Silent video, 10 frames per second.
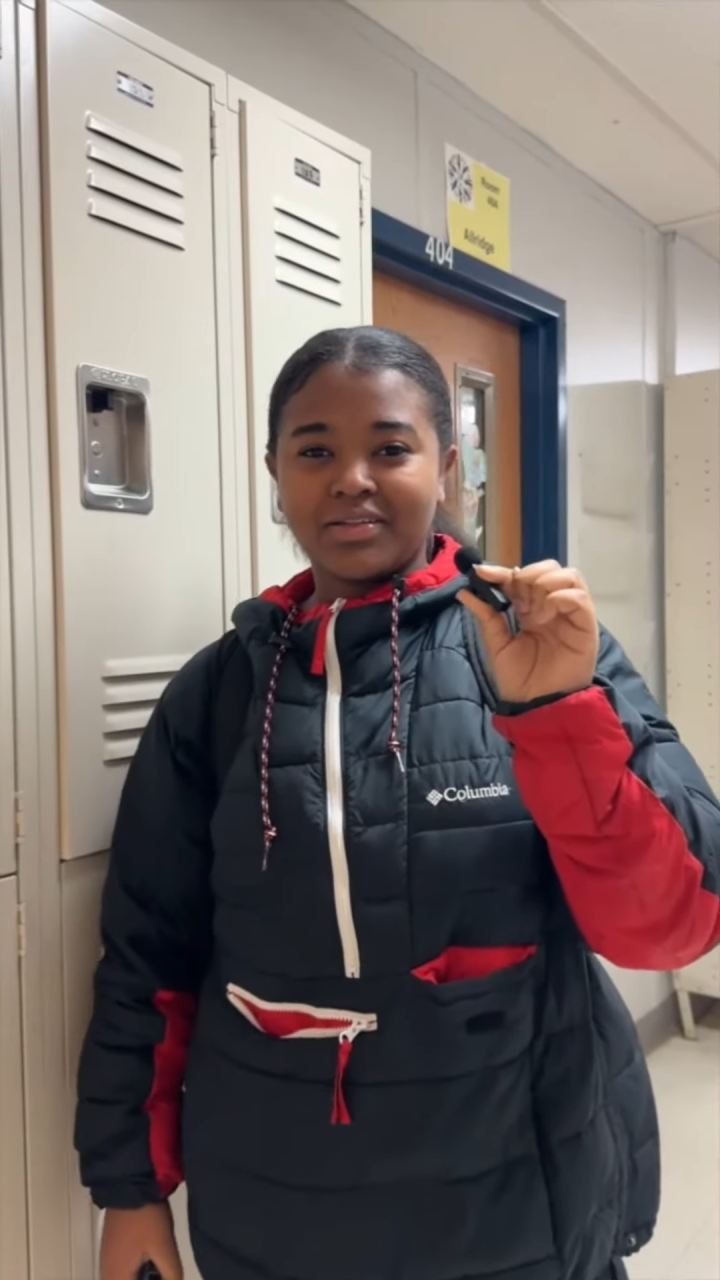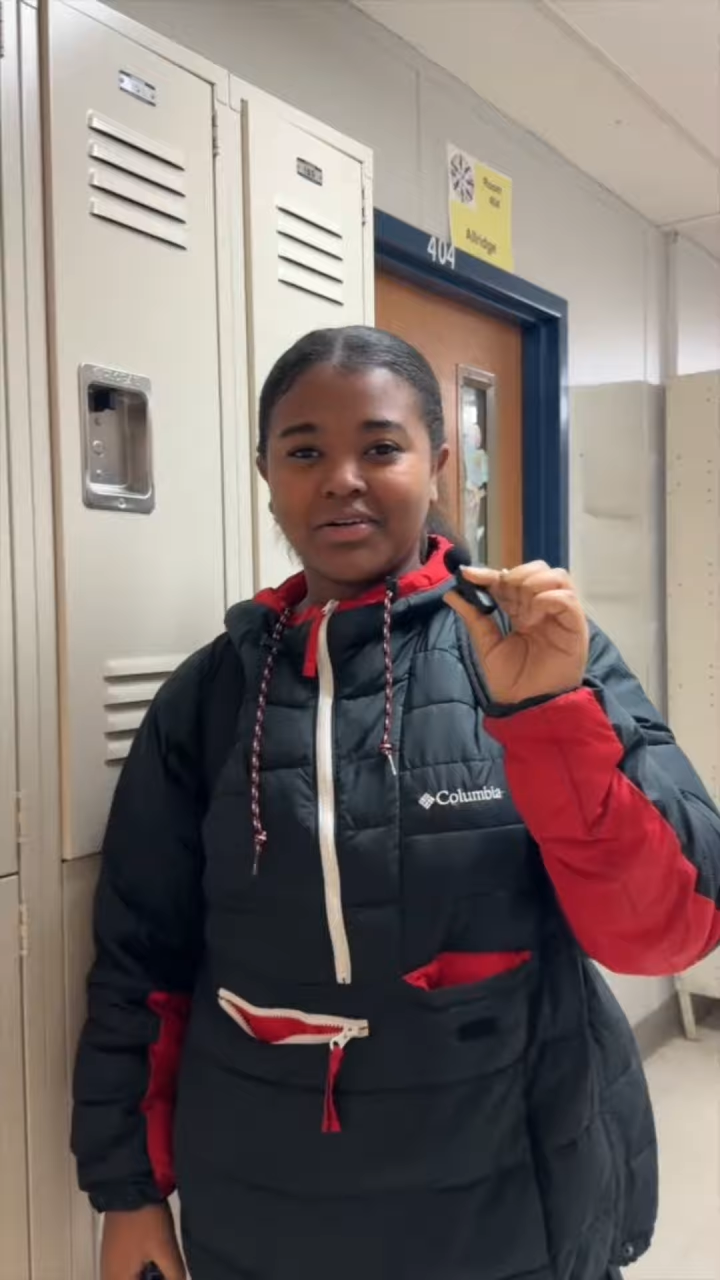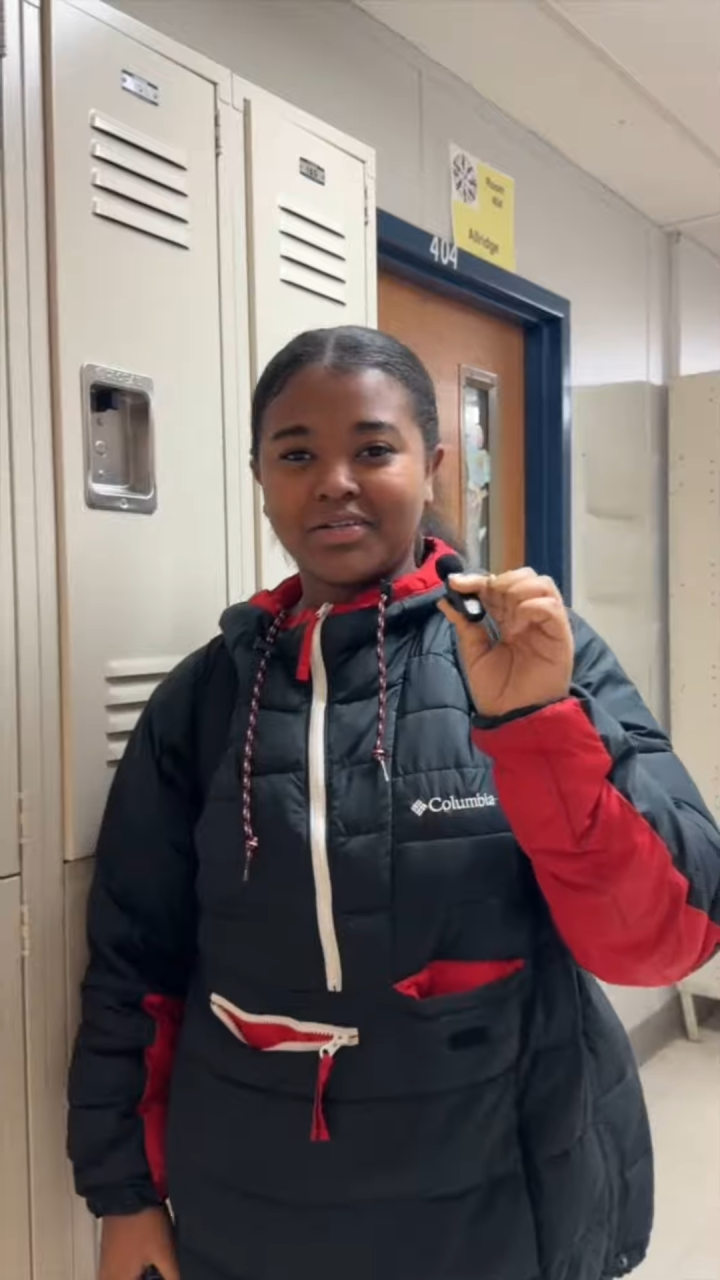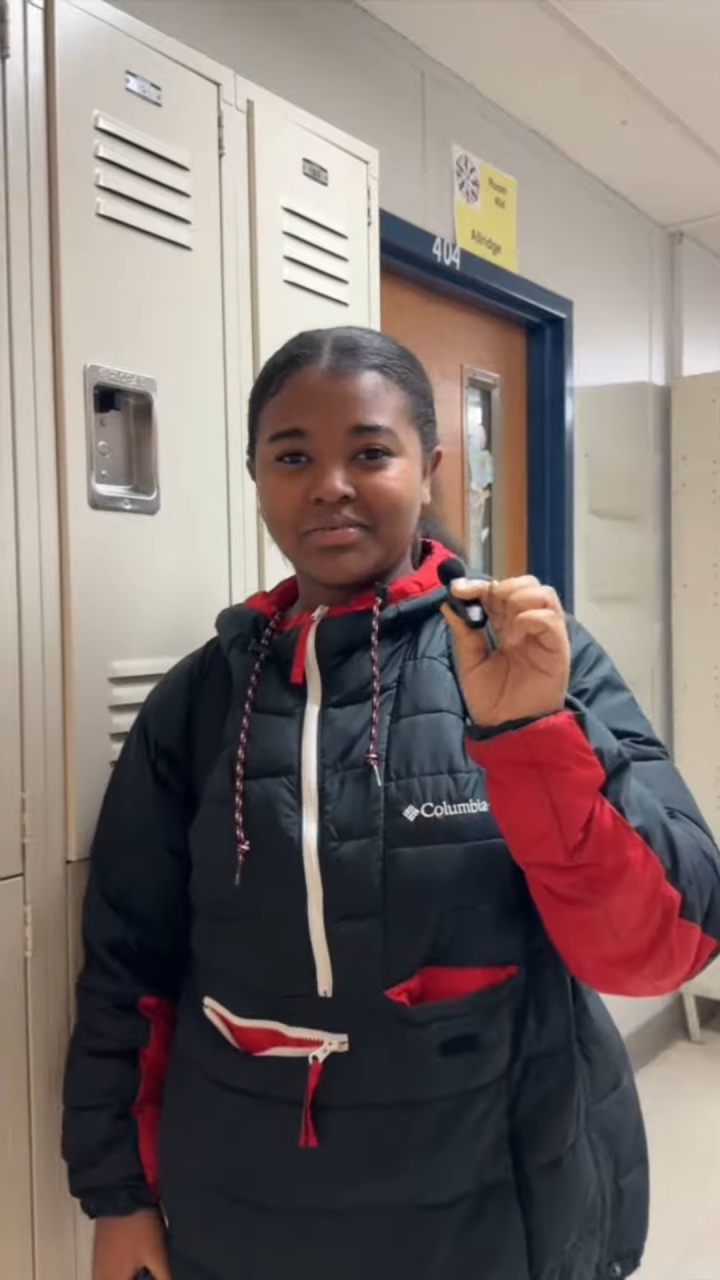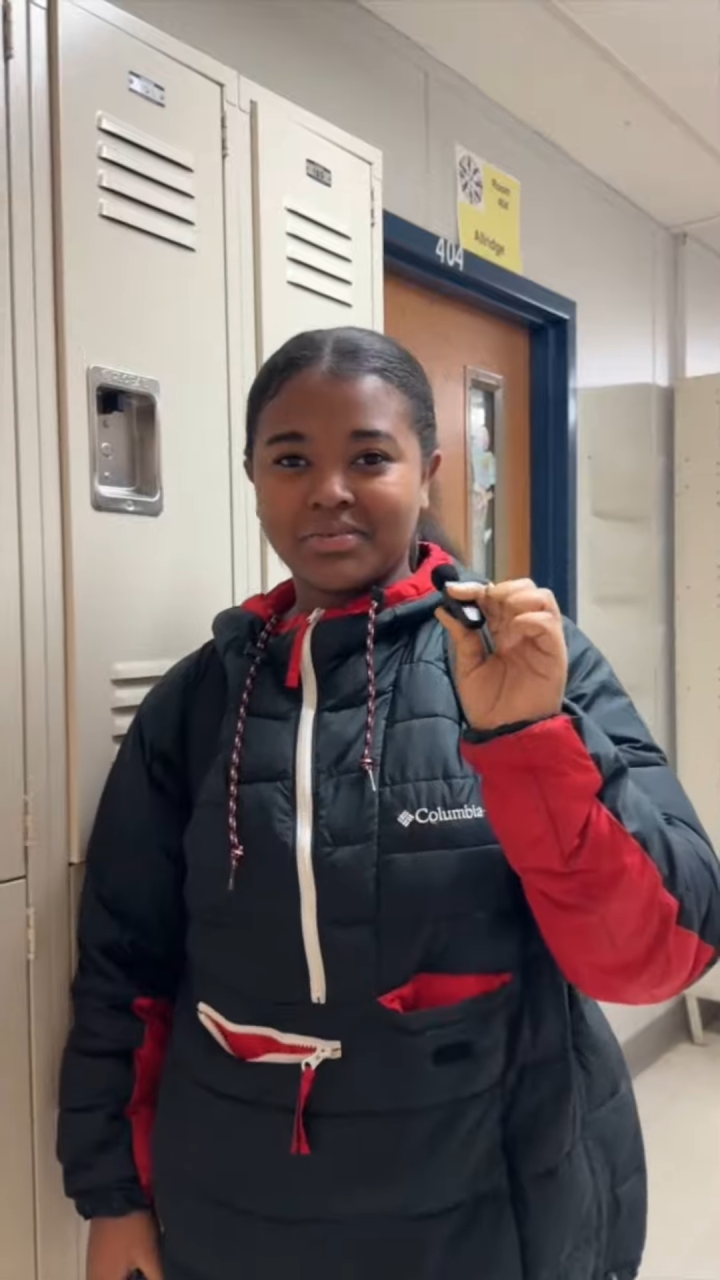the
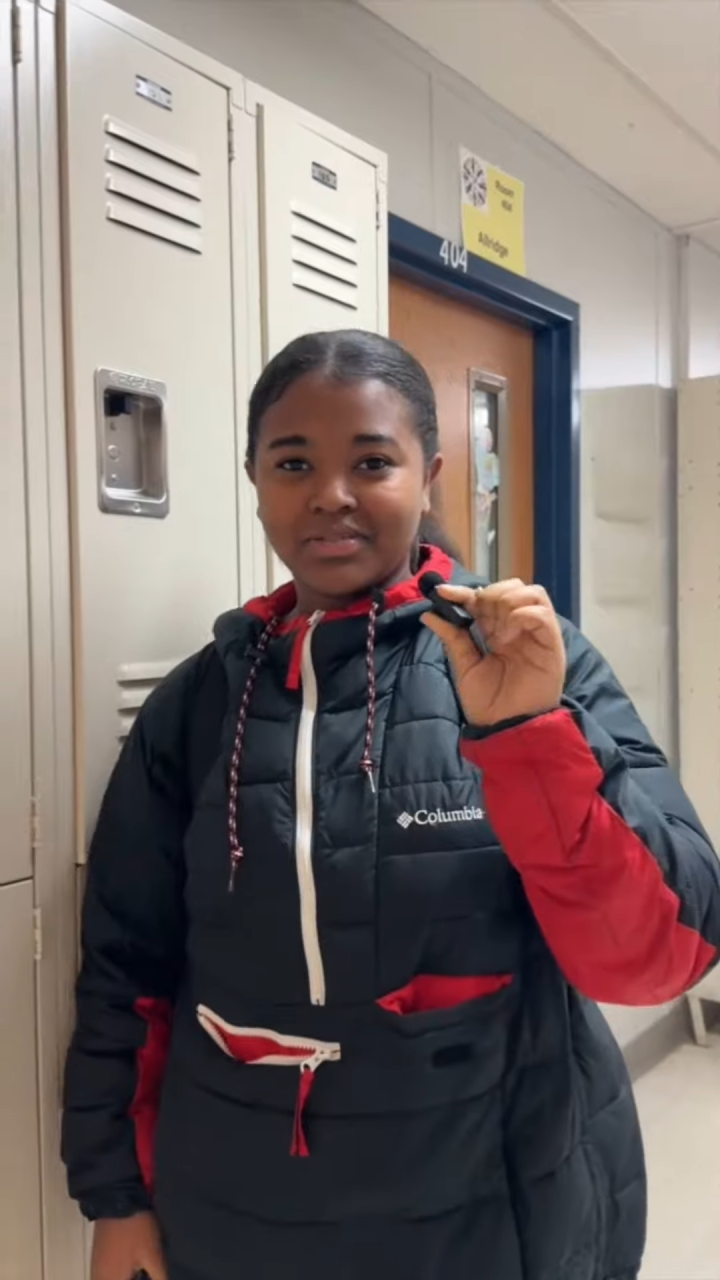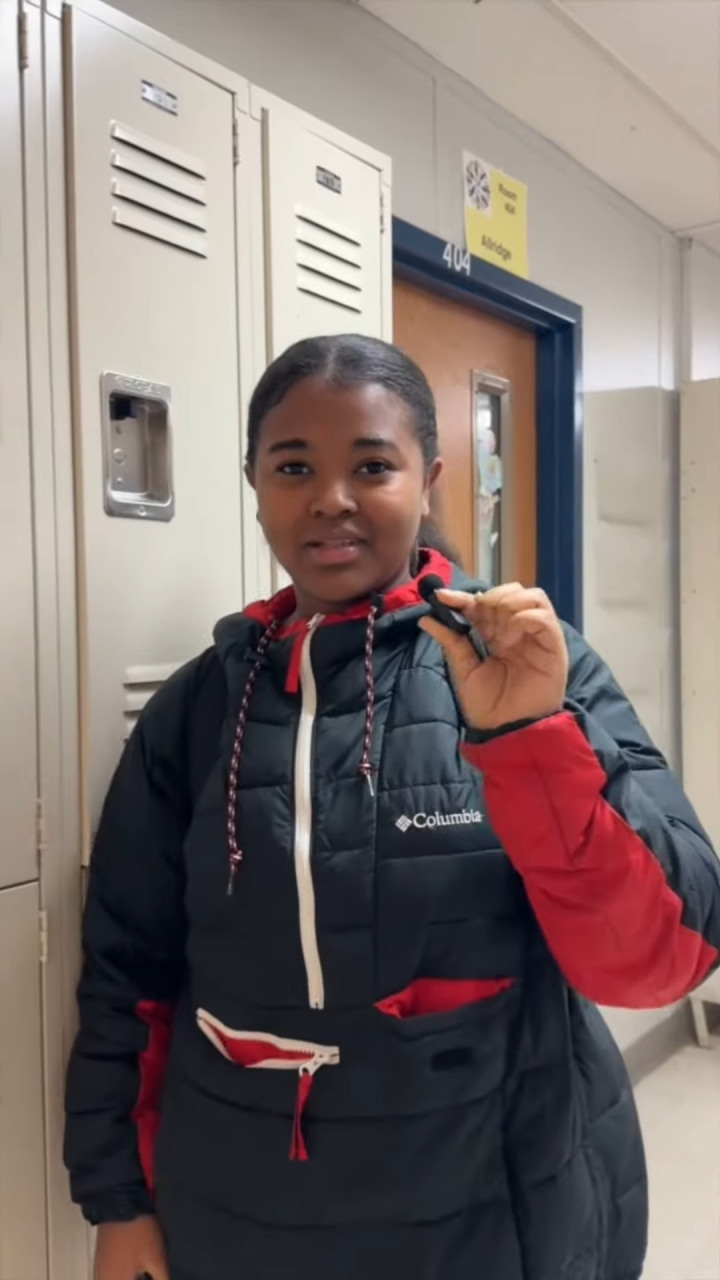Christmas